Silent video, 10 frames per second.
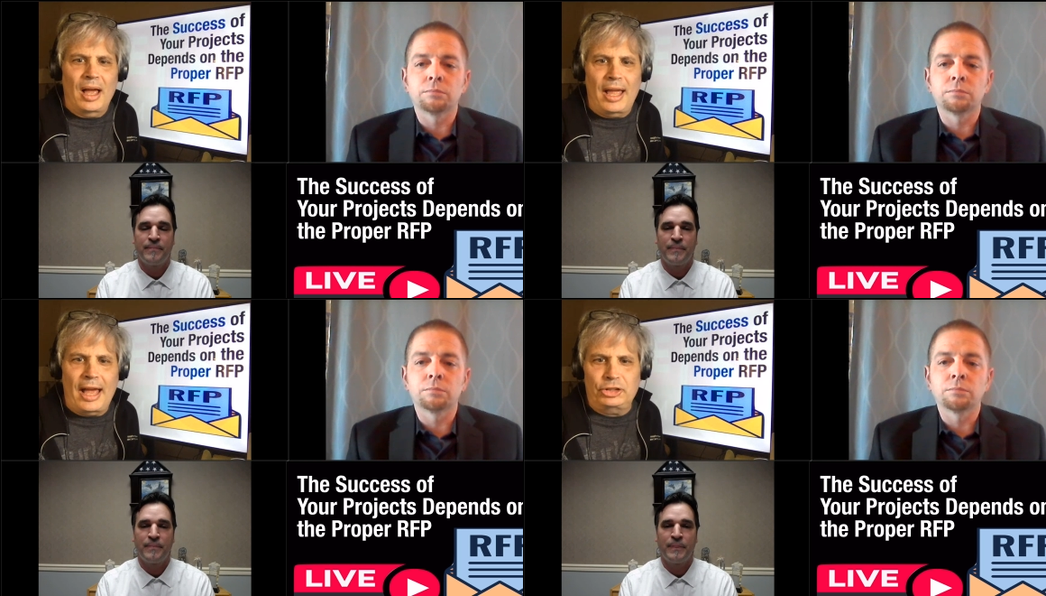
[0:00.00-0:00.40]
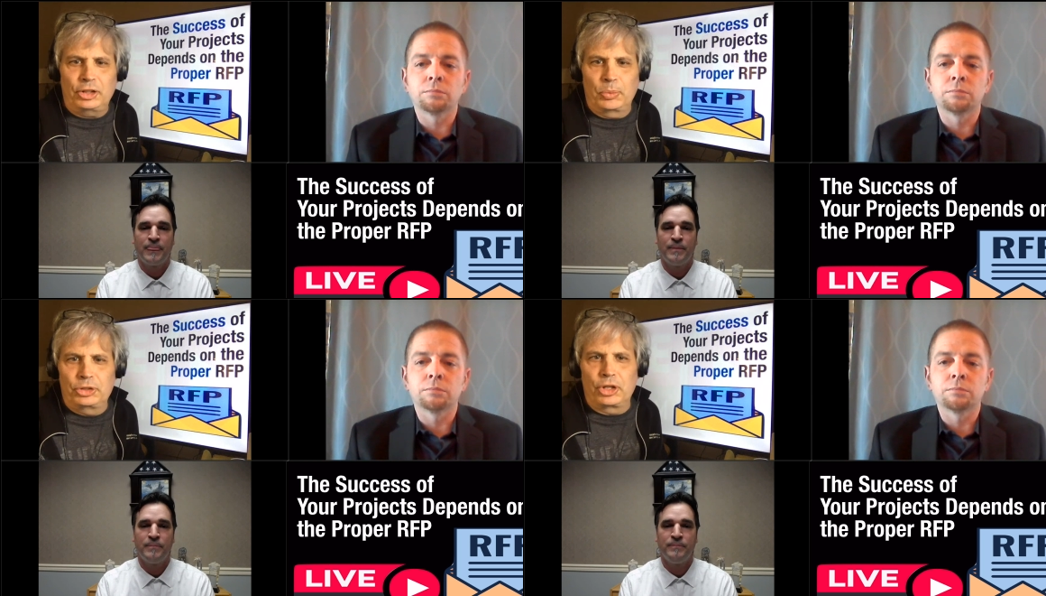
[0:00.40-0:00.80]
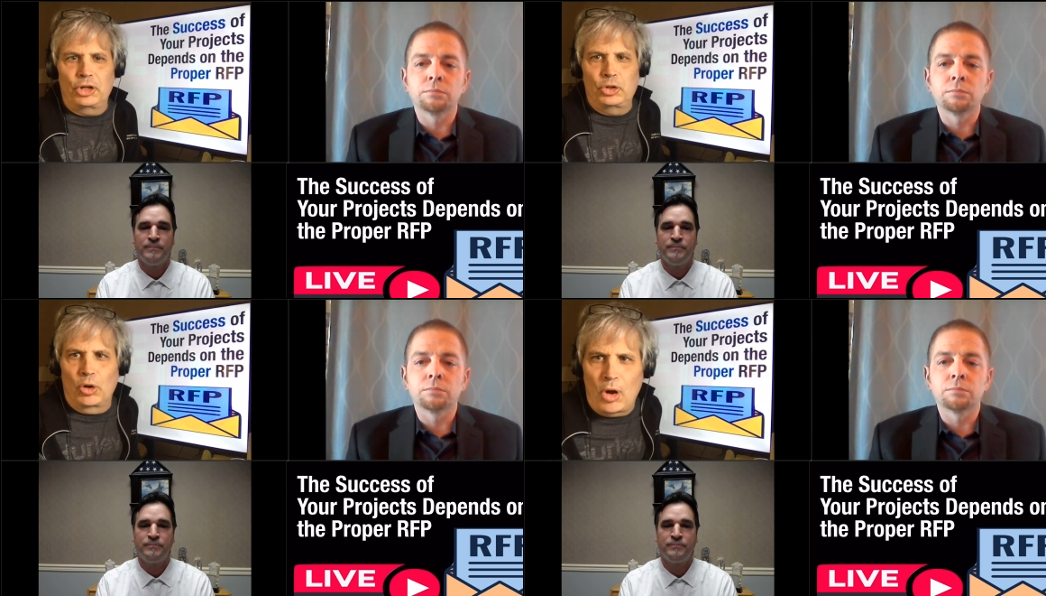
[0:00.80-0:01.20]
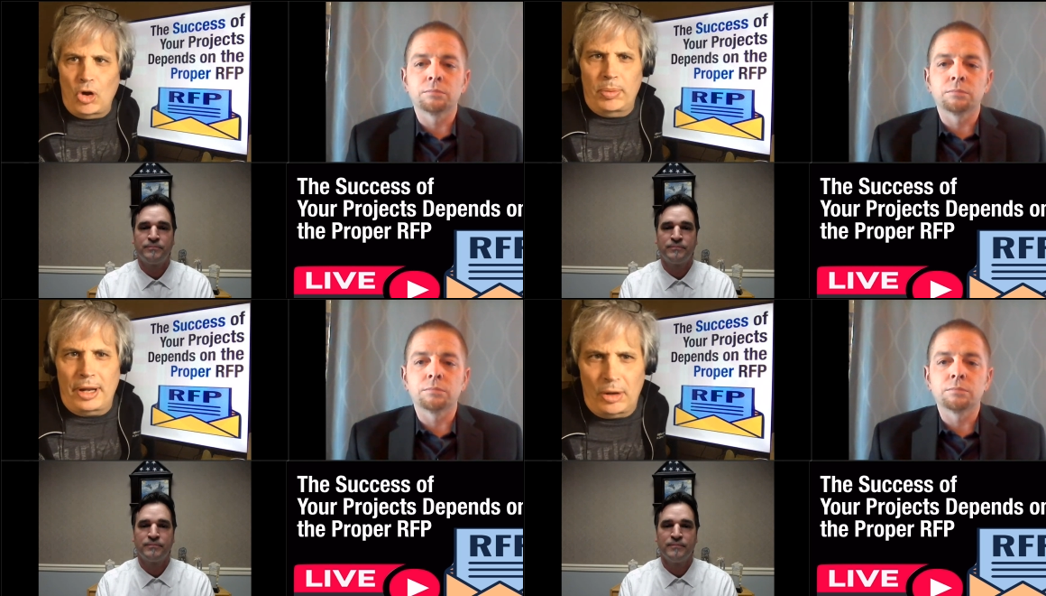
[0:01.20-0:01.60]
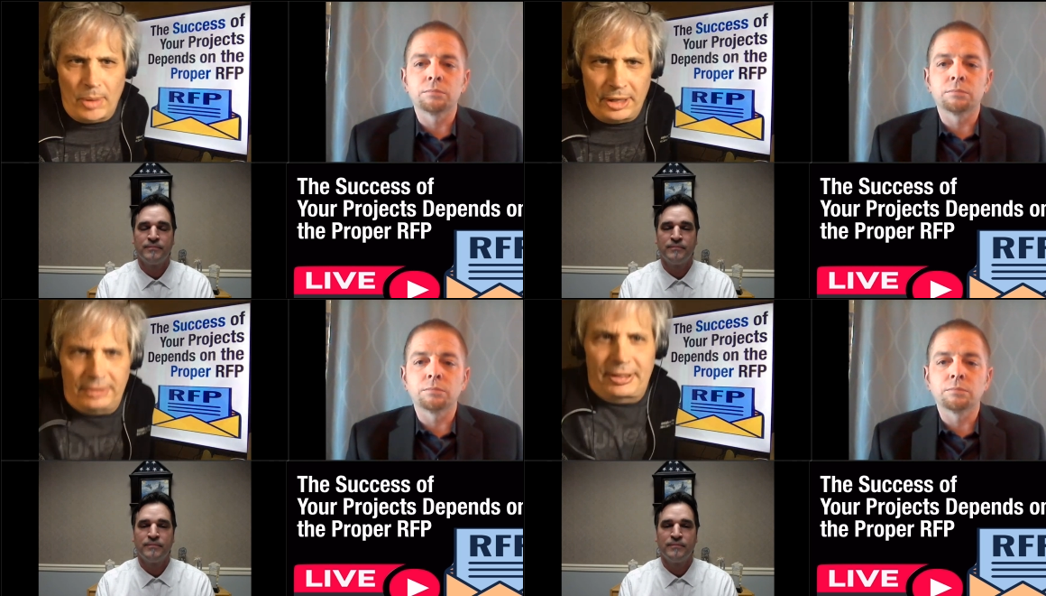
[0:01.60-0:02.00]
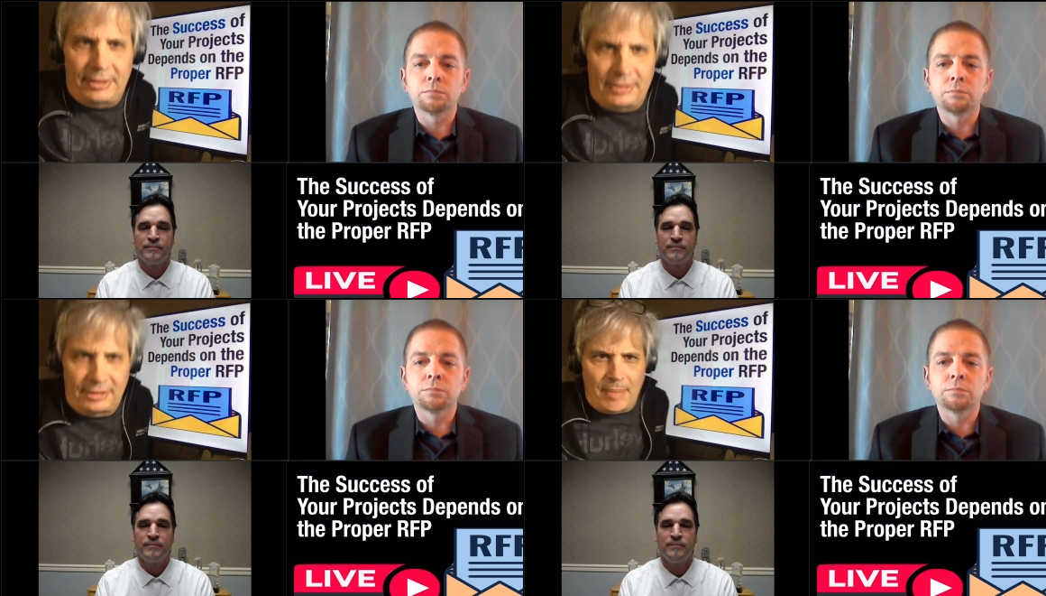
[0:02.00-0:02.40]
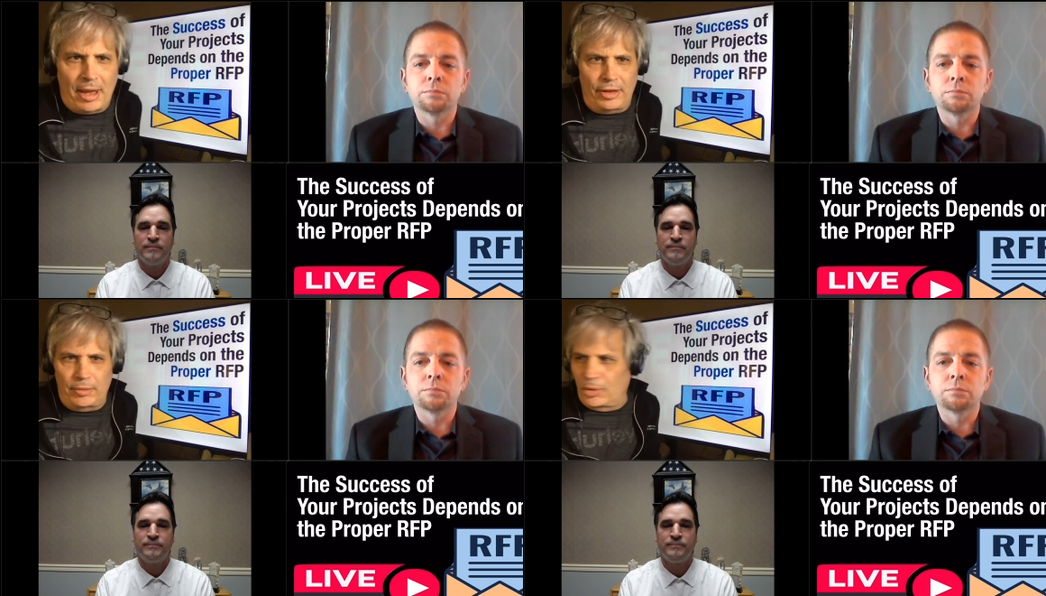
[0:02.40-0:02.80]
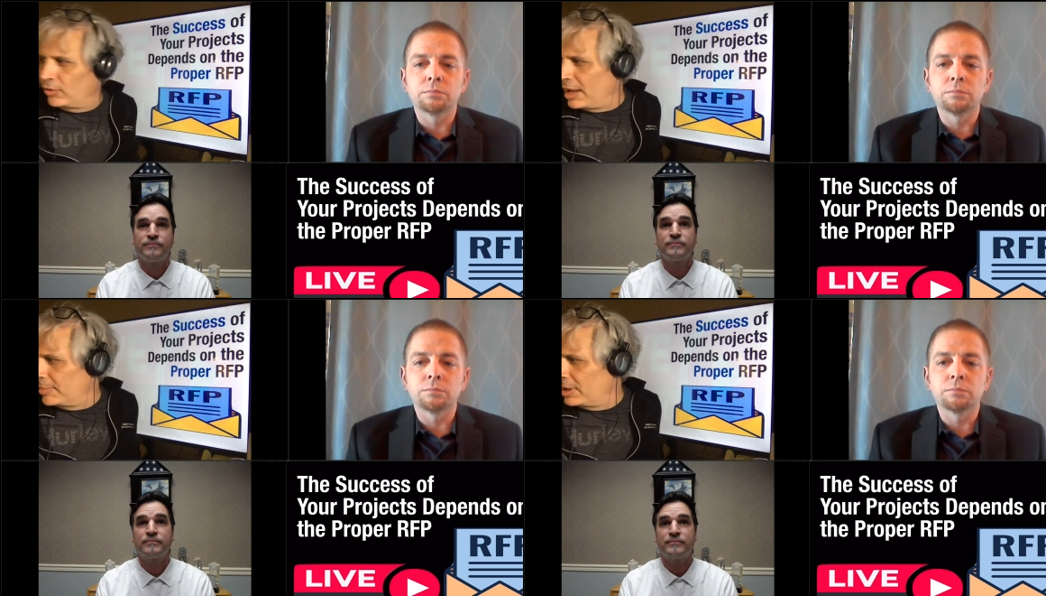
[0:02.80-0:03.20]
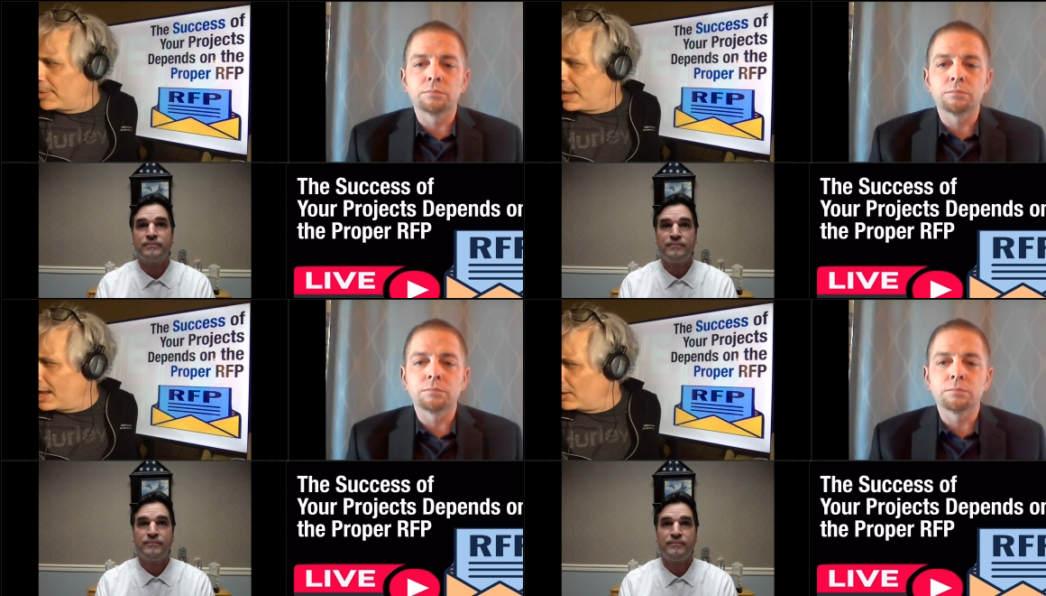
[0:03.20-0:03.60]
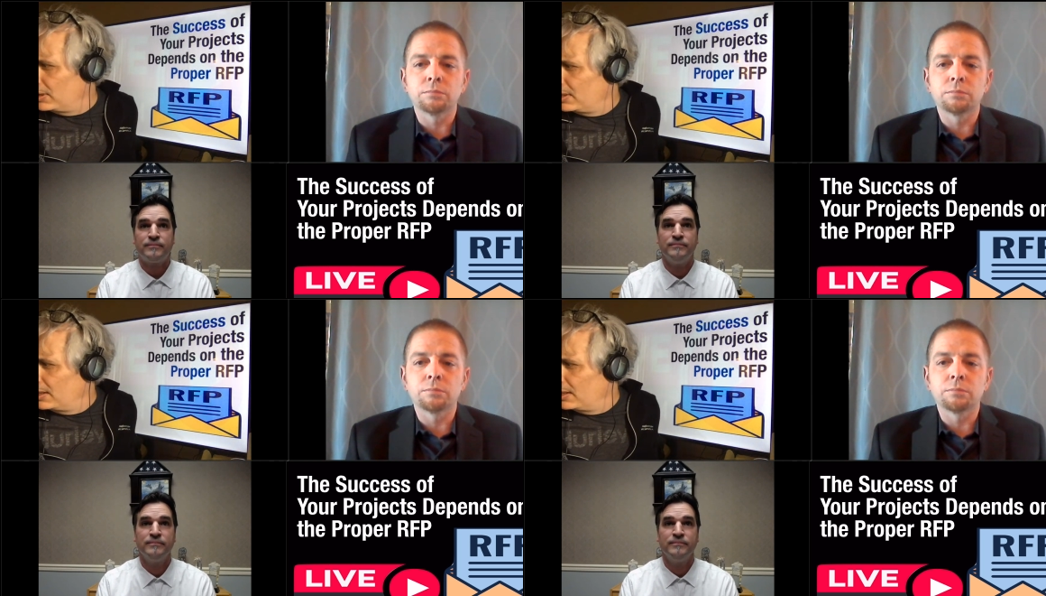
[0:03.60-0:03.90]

Speaker 1: I actually was going to do a poll, but I don't want to take the time out of the program about,